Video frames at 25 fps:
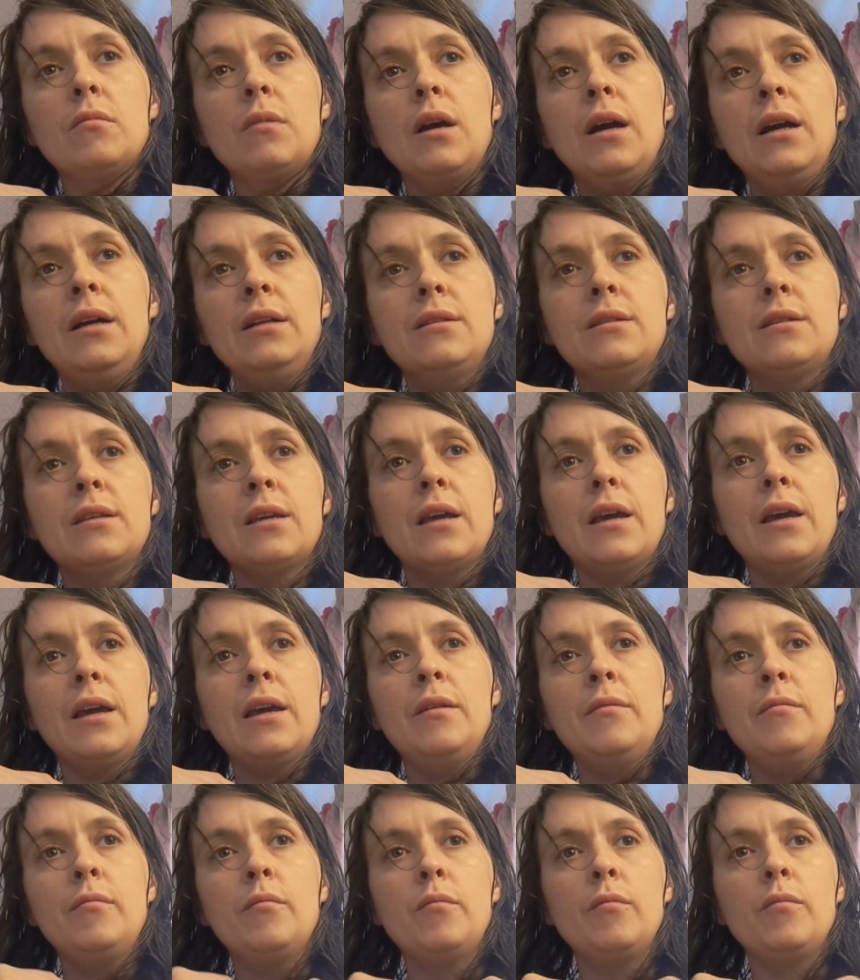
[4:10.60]
um, I'd
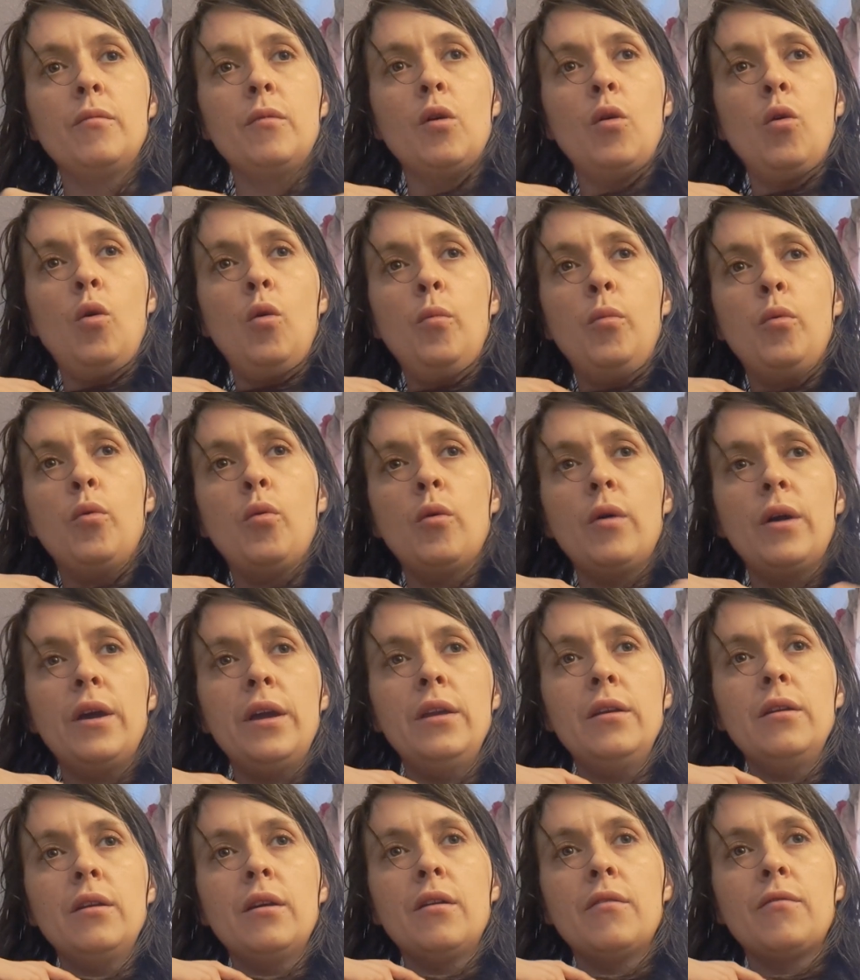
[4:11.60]
say the whole
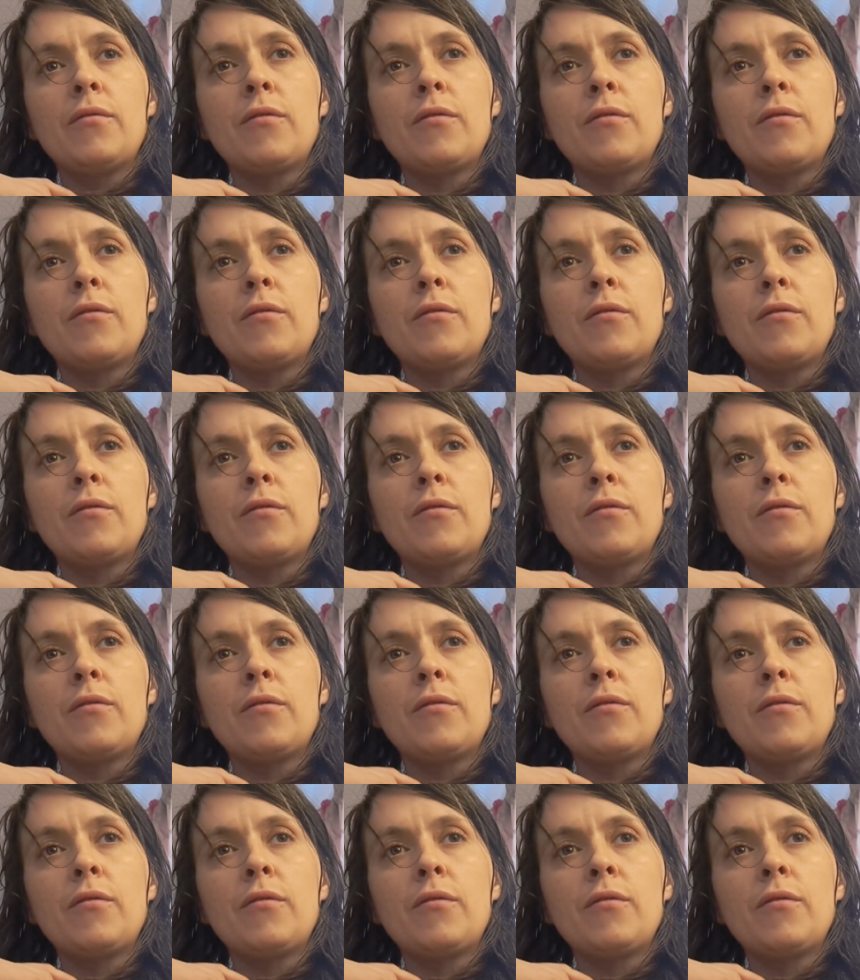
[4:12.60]
point